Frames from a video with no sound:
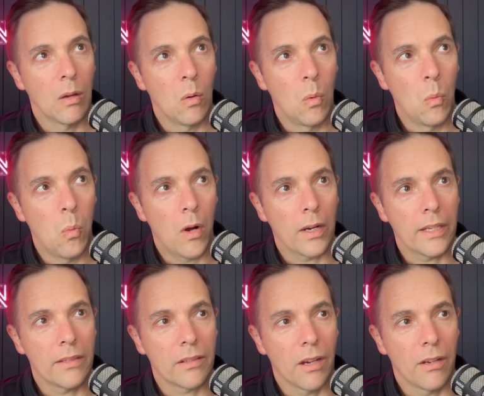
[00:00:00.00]
what
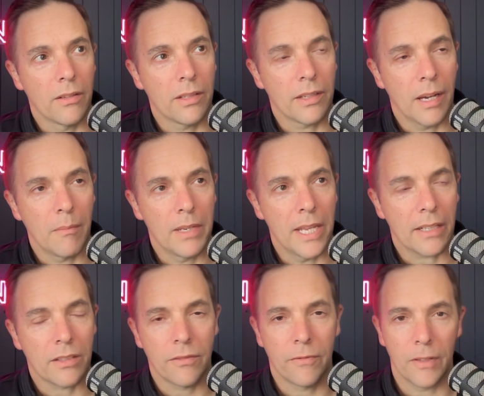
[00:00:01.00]
is going to come
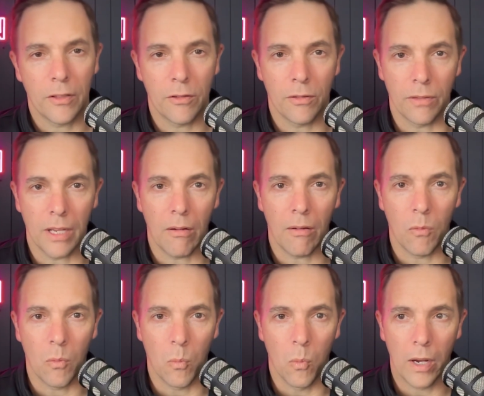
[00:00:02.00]
next for you? Now,
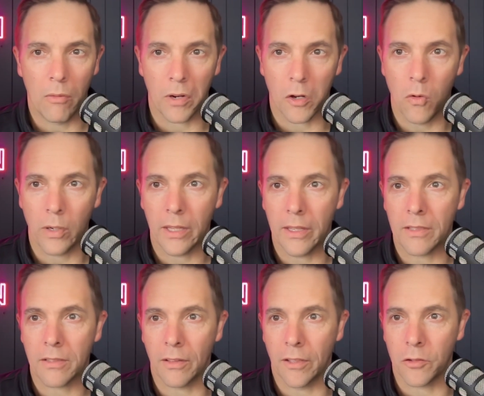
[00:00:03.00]
we're recording
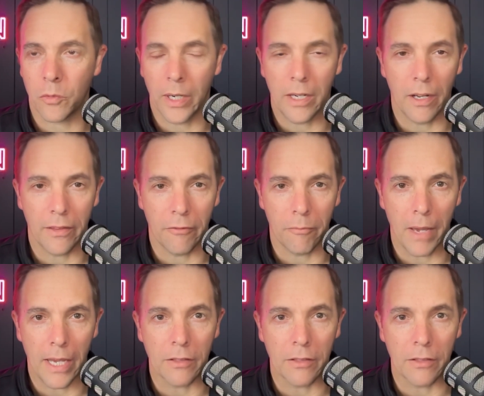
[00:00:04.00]
this on the 29th of May,